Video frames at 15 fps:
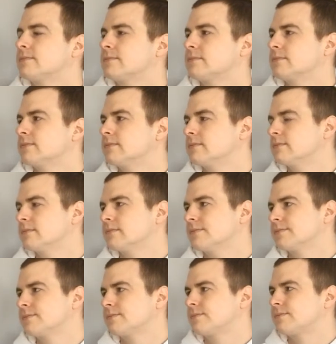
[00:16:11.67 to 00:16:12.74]

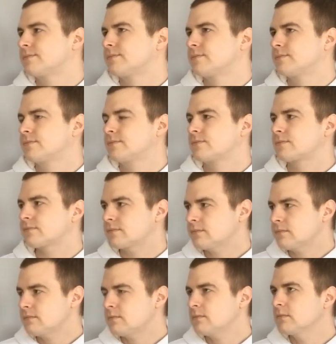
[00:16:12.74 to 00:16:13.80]

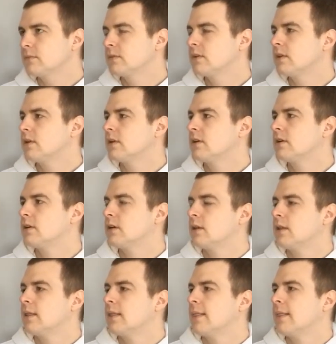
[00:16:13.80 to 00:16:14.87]

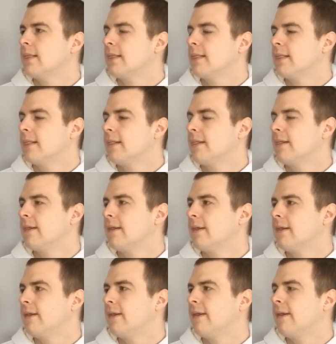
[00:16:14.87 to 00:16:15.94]

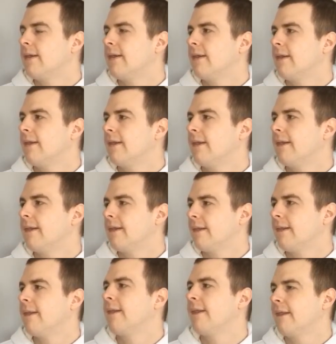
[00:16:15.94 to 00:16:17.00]

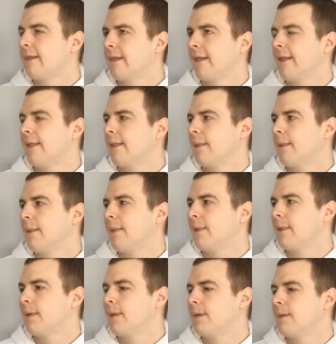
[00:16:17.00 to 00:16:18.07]

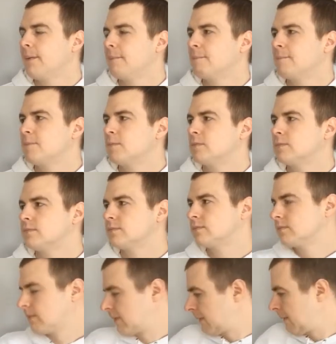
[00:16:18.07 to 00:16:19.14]

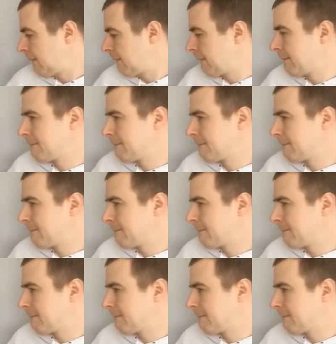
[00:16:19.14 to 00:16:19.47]
(silent)